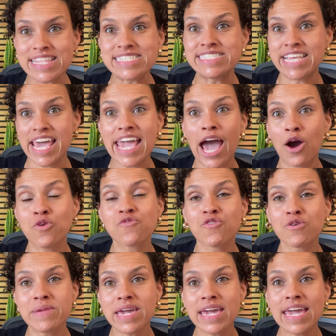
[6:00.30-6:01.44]
the day out for
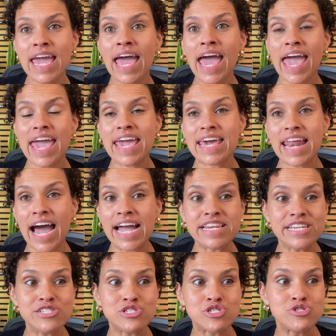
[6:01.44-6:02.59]
me, and I
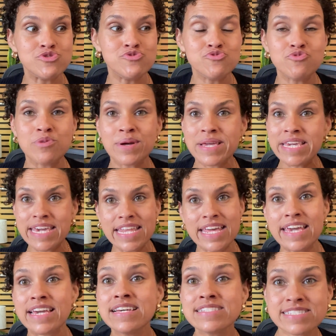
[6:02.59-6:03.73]
need to get
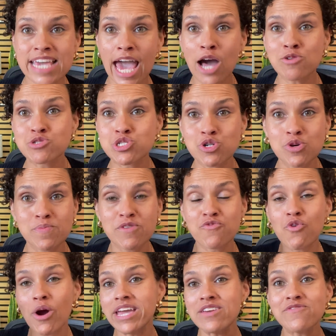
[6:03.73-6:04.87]
his counsel
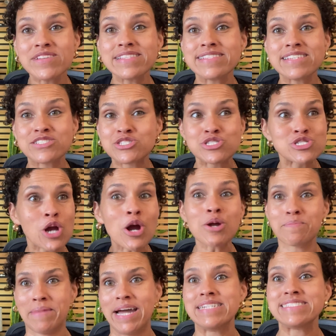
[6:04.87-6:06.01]
before I even
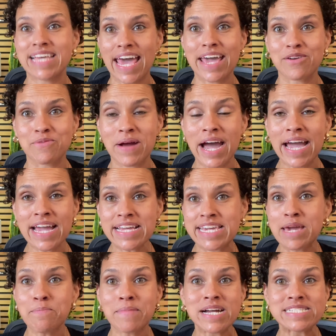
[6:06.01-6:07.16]
start my day, right?
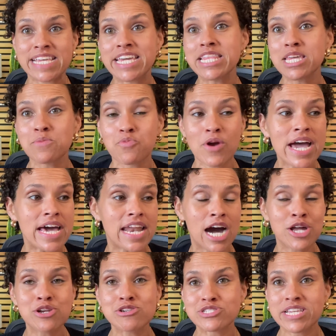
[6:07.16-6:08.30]
Get my daily bread,
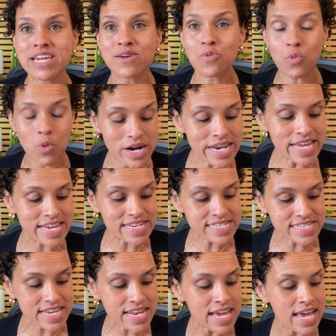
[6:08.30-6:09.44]
understand what is
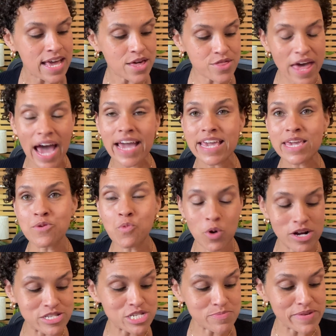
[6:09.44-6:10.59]
it that he
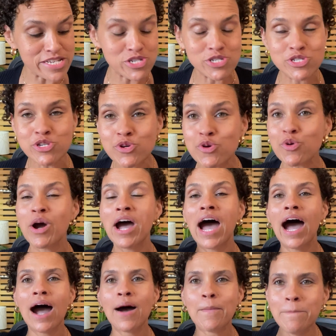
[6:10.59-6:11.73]
wants me to do.
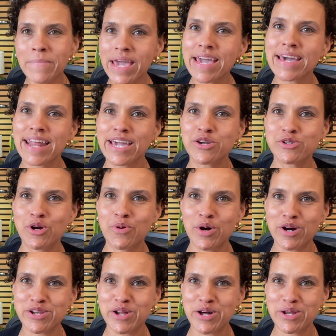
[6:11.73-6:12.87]
Man, I could go
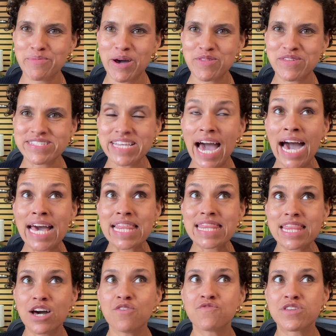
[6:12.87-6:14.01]
on and on about this. I
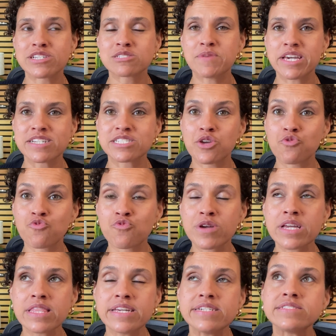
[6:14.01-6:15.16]
love this because it
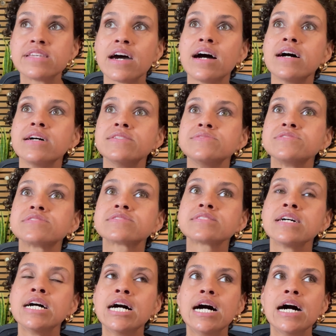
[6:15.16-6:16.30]
really does,
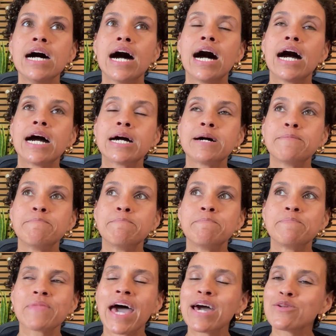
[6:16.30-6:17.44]
I
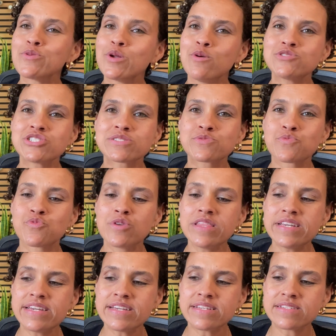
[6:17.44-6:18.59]
don't know, just
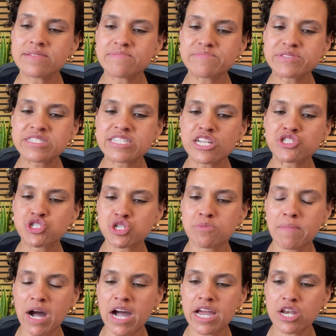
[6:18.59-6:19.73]
really sets your
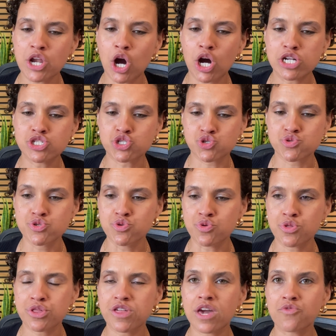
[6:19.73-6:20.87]
mind on
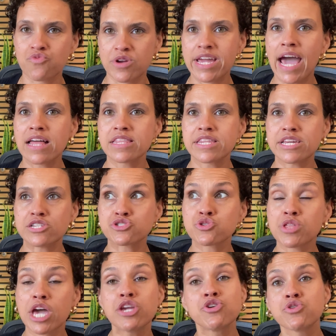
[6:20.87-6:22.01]
truth and reality so
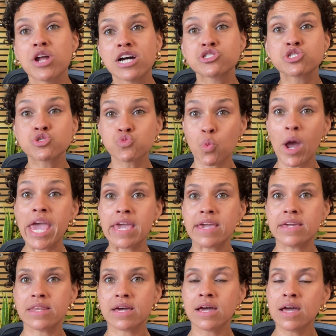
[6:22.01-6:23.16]
that you're not
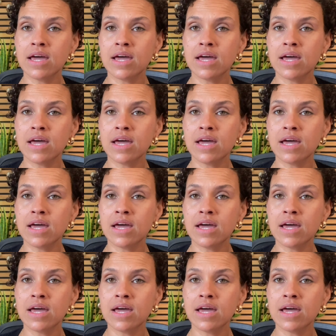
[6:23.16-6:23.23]
swayed